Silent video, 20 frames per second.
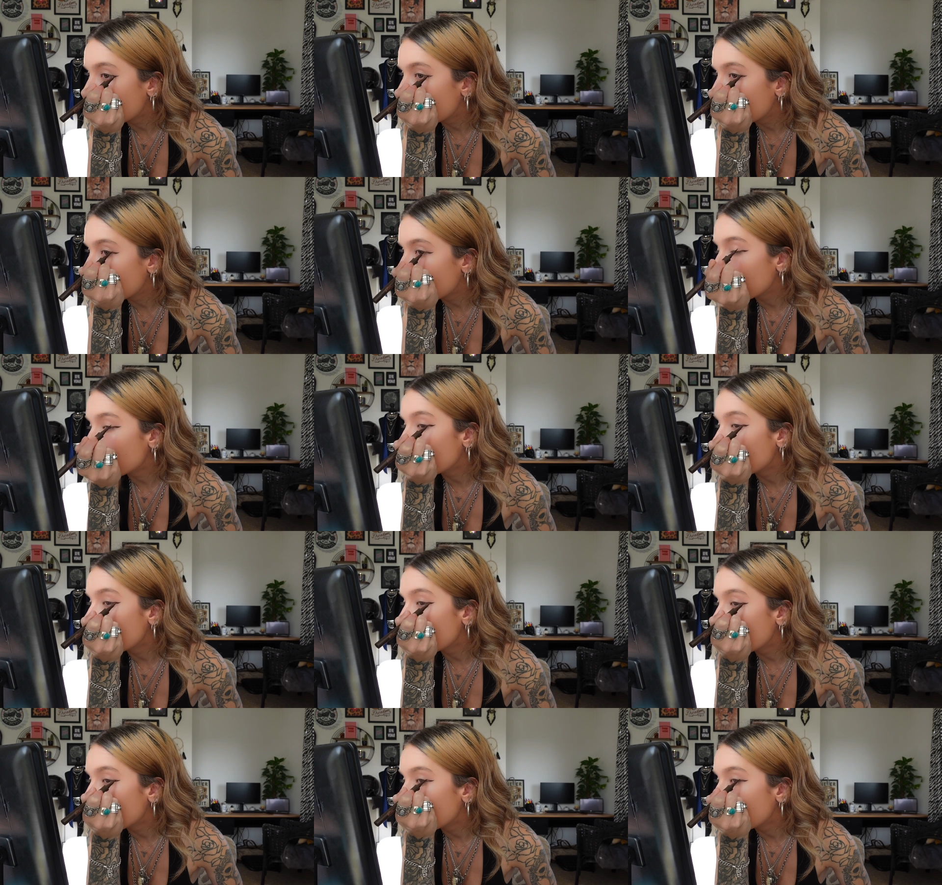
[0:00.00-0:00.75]

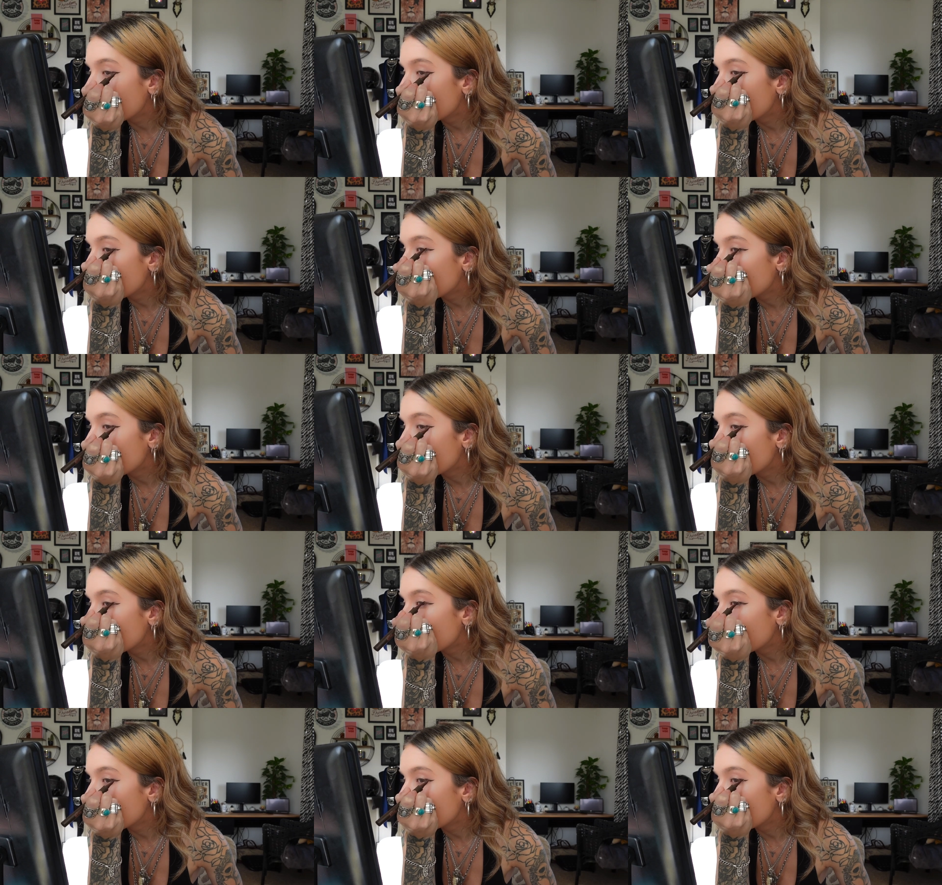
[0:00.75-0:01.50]

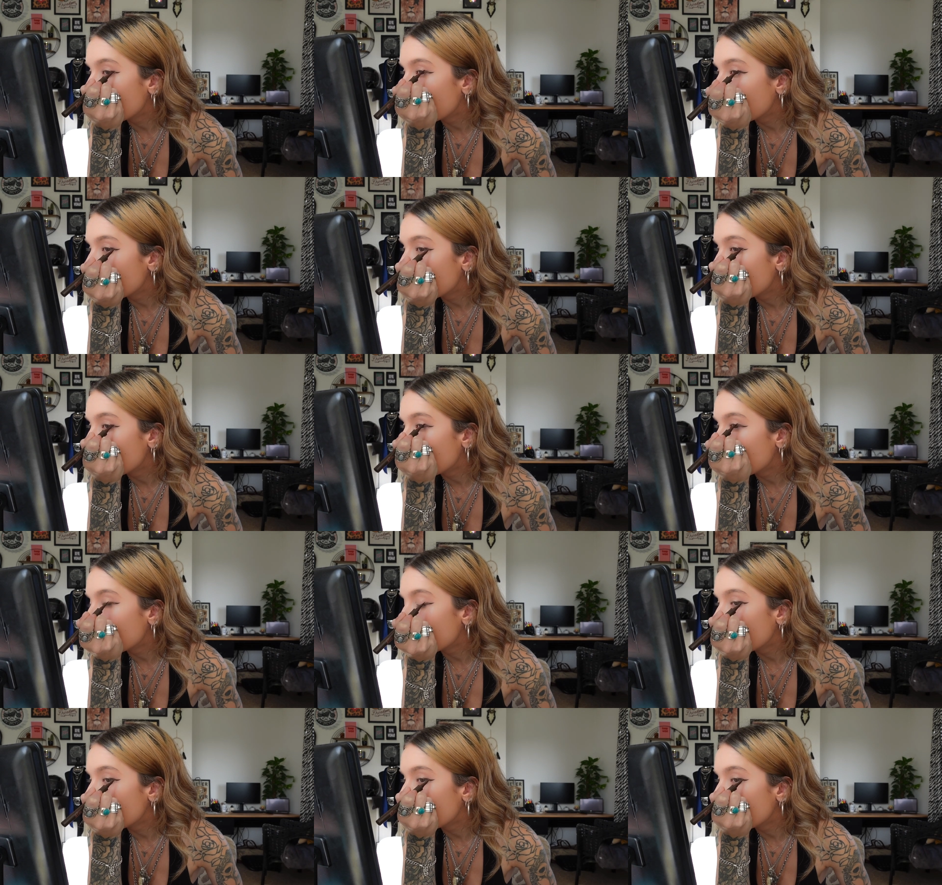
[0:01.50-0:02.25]

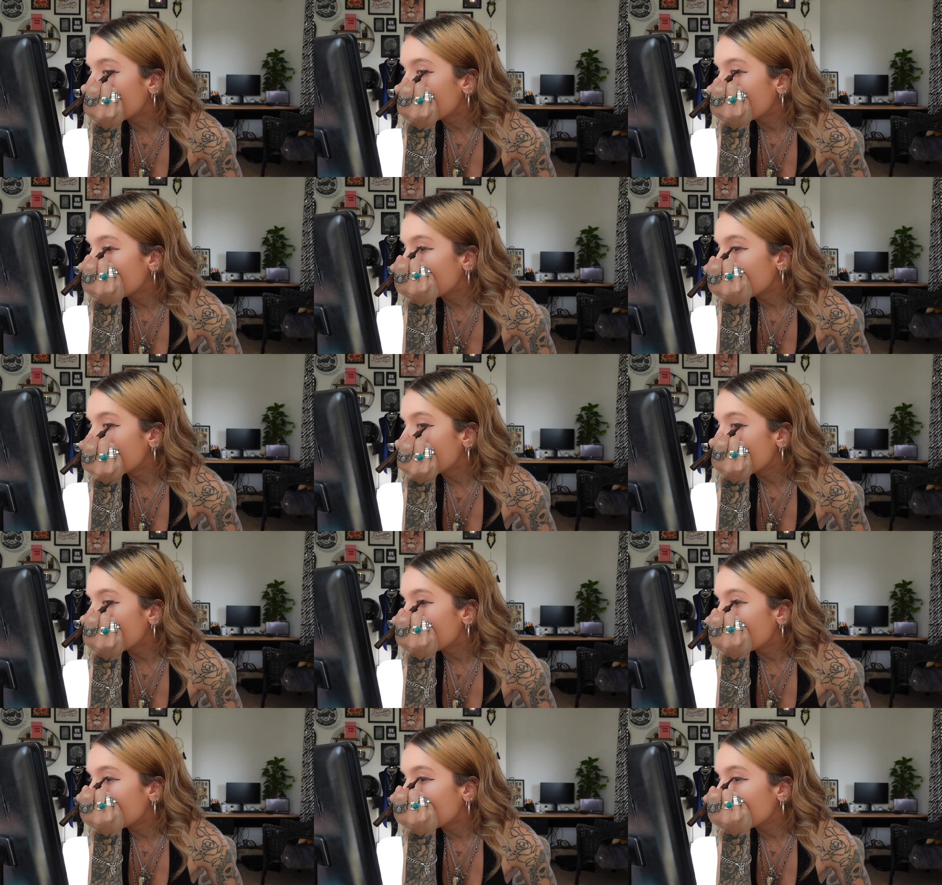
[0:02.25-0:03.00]

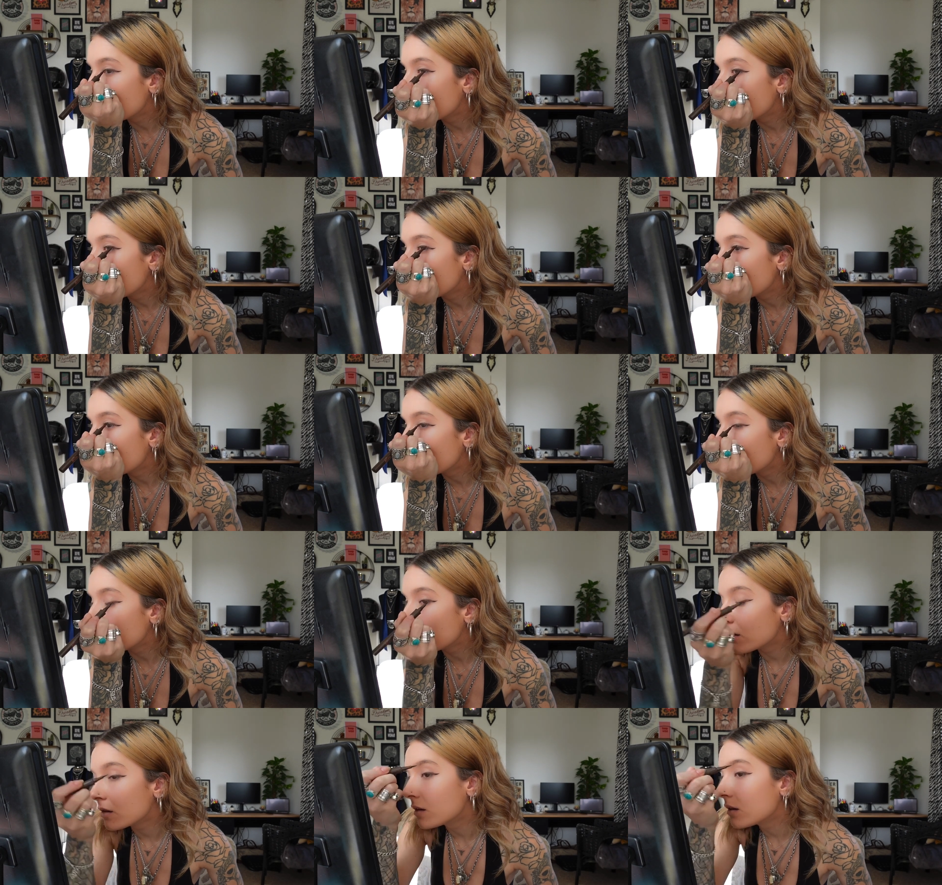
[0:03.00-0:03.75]

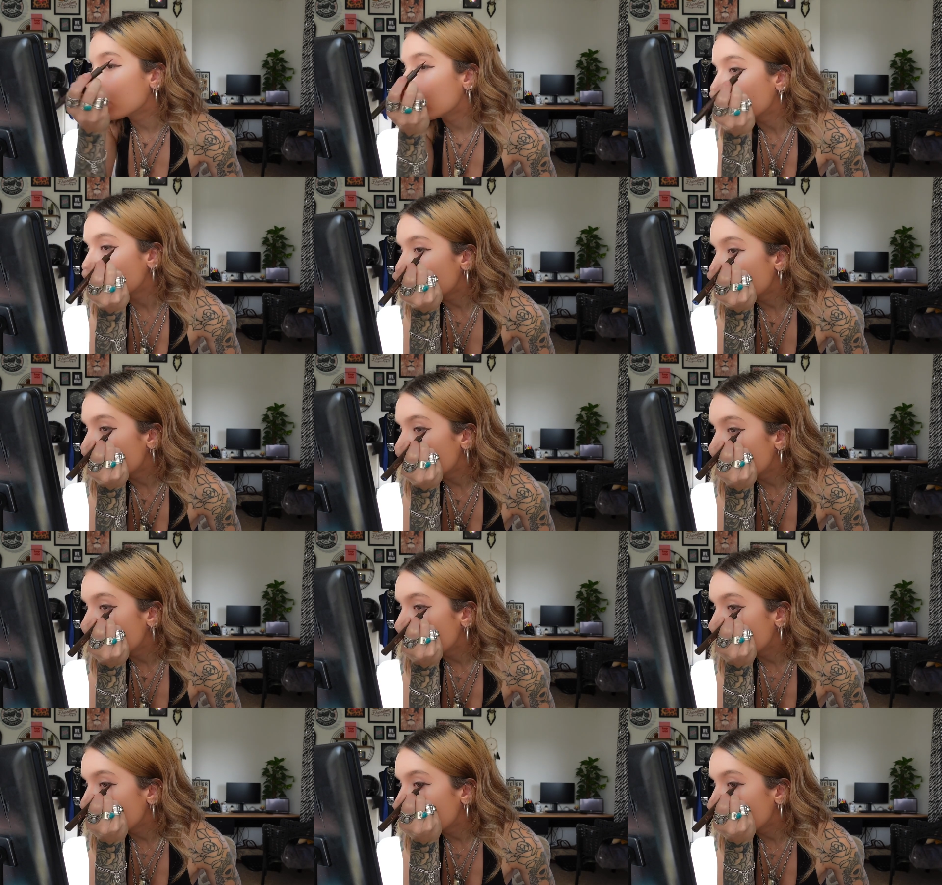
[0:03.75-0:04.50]

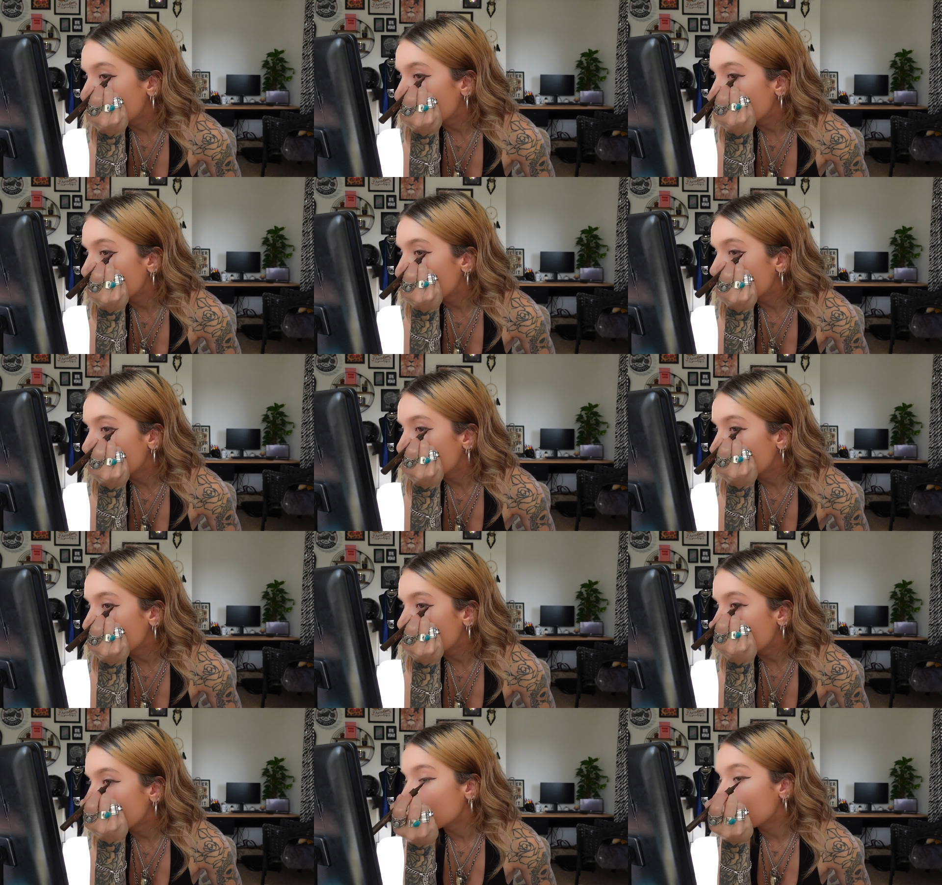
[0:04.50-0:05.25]

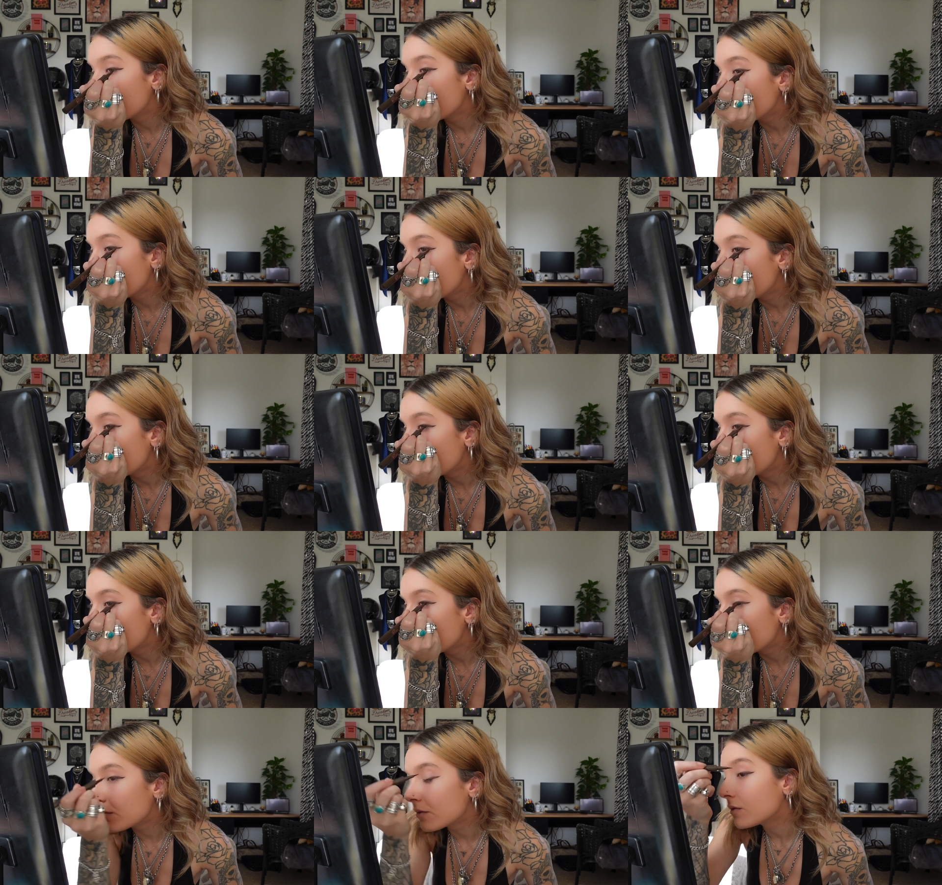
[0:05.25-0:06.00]

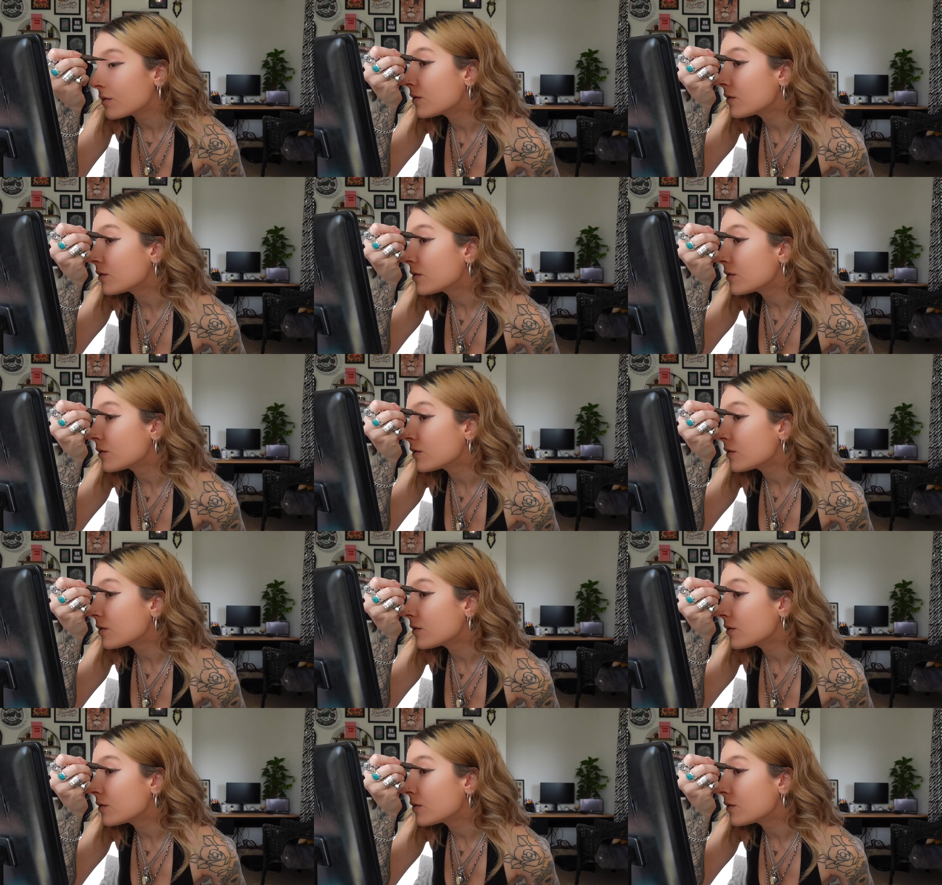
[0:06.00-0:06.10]
No one is speaking in this clip.